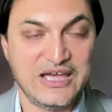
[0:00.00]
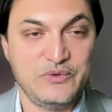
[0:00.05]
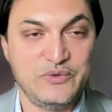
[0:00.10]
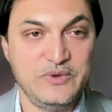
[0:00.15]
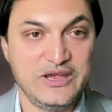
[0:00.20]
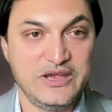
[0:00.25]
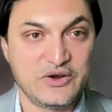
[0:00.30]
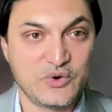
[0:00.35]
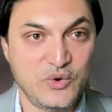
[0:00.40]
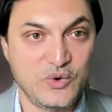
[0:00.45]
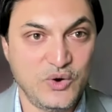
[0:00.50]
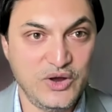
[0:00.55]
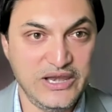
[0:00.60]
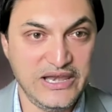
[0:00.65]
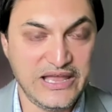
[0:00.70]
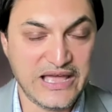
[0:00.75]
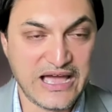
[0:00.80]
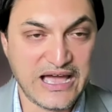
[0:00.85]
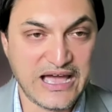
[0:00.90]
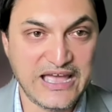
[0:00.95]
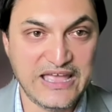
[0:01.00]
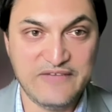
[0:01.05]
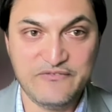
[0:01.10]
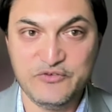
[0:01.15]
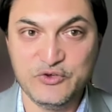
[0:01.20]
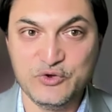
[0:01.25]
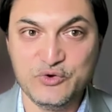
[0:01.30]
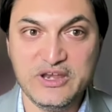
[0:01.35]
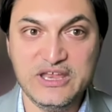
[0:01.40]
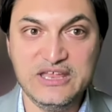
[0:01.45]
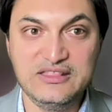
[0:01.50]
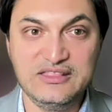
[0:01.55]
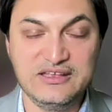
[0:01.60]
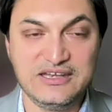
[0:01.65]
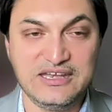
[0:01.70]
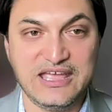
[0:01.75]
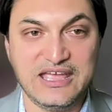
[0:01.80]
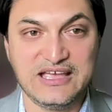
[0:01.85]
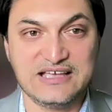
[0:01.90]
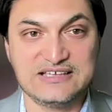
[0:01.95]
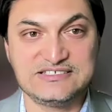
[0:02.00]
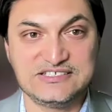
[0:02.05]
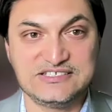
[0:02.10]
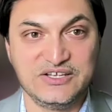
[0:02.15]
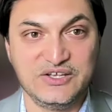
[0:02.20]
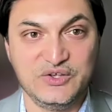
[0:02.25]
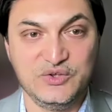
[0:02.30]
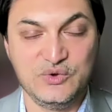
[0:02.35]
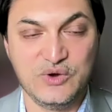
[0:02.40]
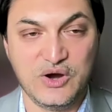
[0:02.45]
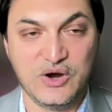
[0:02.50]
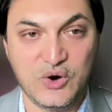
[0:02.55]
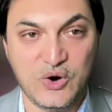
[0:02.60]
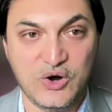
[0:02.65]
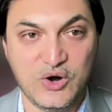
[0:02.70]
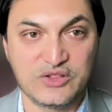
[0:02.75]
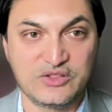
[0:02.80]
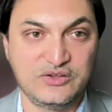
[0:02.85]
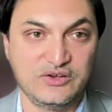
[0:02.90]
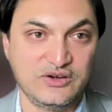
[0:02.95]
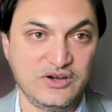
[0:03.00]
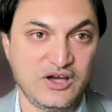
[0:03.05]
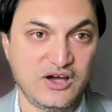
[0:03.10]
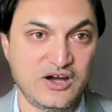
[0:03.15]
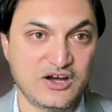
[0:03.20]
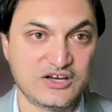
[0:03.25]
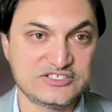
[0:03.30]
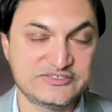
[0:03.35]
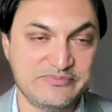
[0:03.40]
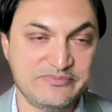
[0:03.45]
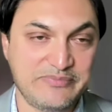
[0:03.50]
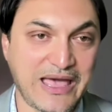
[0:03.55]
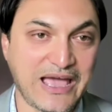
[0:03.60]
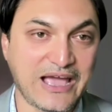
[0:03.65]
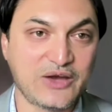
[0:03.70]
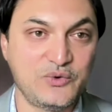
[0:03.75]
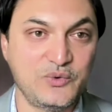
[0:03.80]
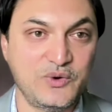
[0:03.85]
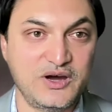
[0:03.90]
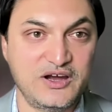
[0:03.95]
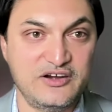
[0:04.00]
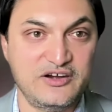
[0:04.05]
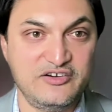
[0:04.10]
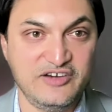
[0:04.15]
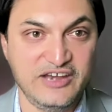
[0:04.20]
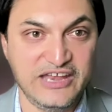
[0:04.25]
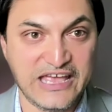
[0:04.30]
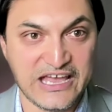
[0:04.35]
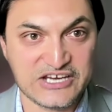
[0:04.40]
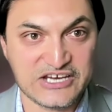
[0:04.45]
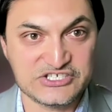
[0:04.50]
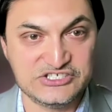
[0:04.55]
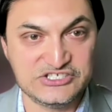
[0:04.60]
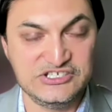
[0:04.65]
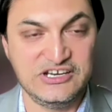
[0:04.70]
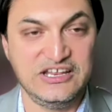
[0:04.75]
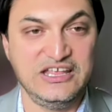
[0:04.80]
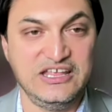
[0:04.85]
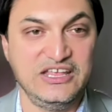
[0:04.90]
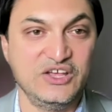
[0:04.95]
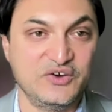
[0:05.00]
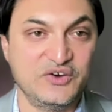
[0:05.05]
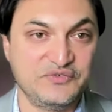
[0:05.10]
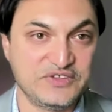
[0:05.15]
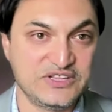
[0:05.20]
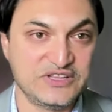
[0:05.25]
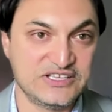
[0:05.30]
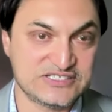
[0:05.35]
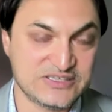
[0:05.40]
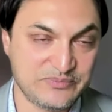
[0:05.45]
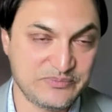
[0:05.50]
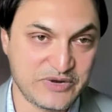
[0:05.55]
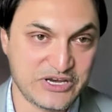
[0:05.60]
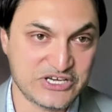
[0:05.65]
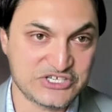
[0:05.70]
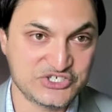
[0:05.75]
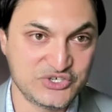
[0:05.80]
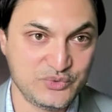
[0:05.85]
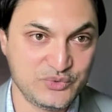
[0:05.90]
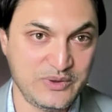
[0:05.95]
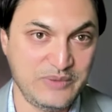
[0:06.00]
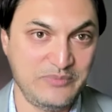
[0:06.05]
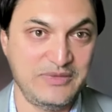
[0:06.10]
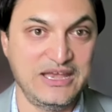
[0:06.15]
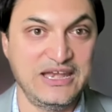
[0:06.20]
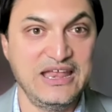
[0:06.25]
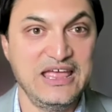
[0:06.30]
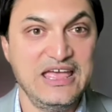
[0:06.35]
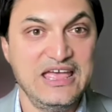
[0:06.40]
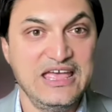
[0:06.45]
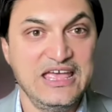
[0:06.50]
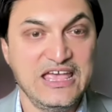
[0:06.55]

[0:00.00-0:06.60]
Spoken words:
And we are all, if you read the text, you are orthodox, backward, reactionary, you're for the suppression of women.